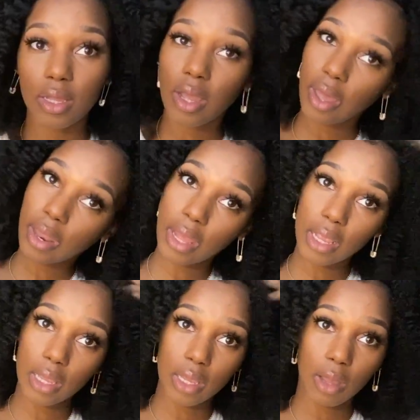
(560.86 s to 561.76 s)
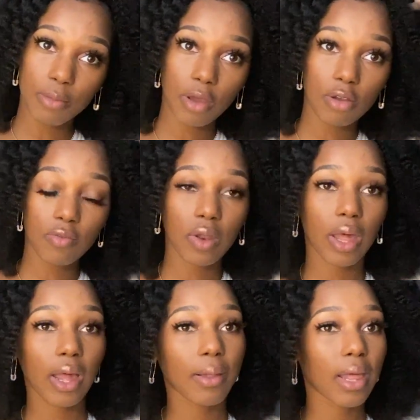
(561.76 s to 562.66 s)
I like it. I'm not gonna even
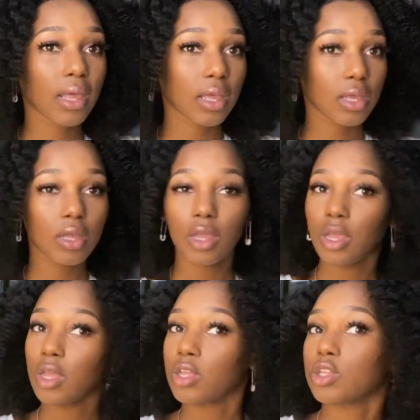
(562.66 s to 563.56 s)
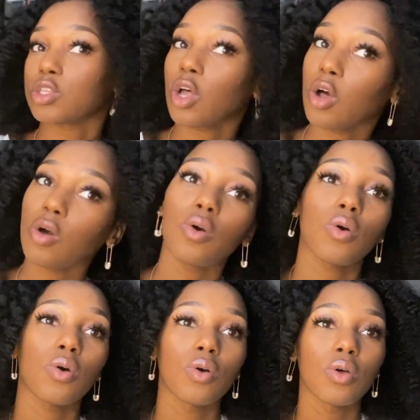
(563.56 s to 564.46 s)
lie, I like it.
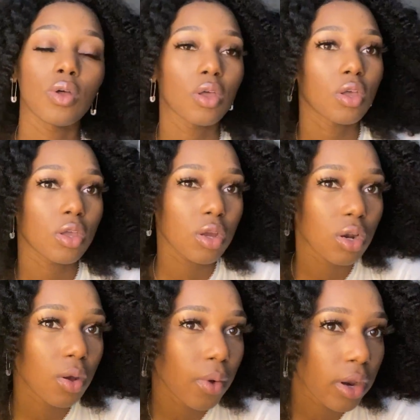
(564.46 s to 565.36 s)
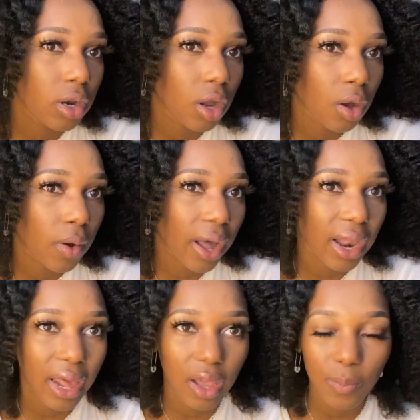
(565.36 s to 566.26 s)
So, you know what? No, I
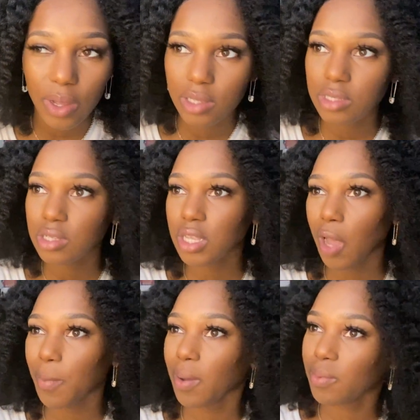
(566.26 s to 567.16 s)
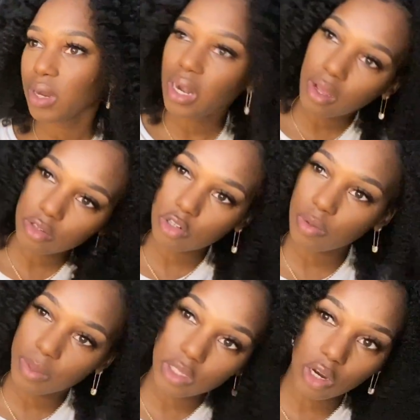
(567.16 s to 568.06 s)
like it because this is how my braid outs
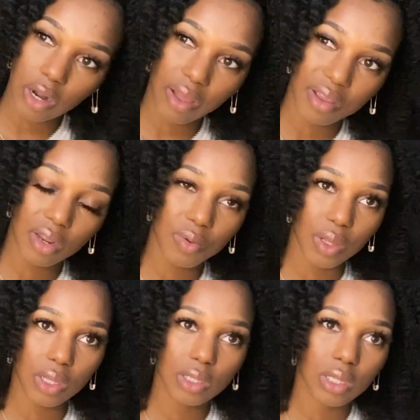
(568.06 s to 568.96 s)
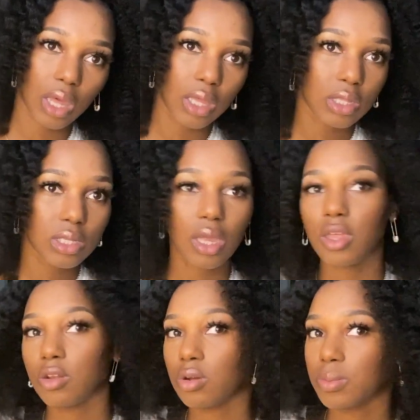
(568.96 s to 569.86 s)
normally turn out anyways. Like, this is how
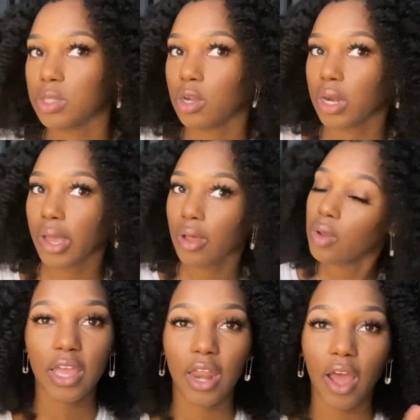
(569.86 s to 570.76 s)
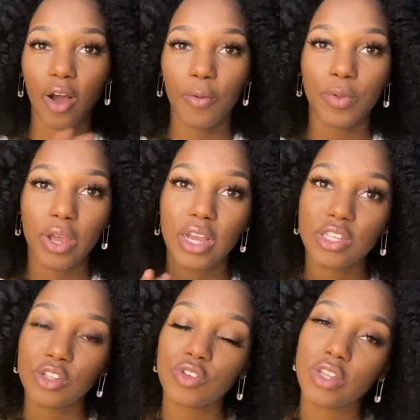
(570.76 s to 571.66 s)
they normally turn out. And I hope you
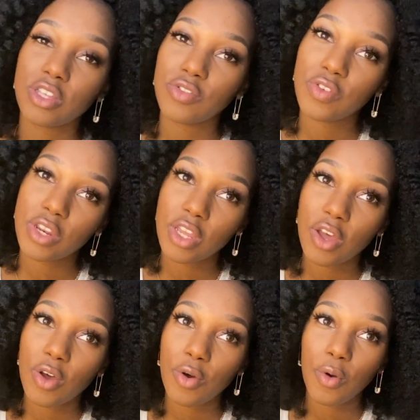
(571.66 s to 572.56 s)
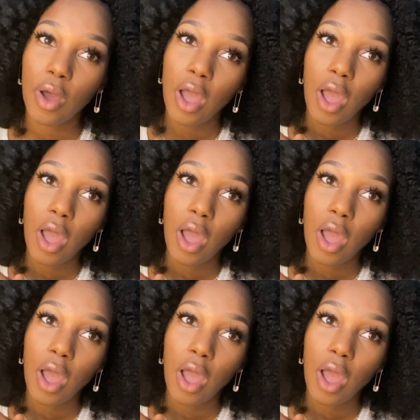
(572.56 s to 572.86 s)
guys enjoyed this video.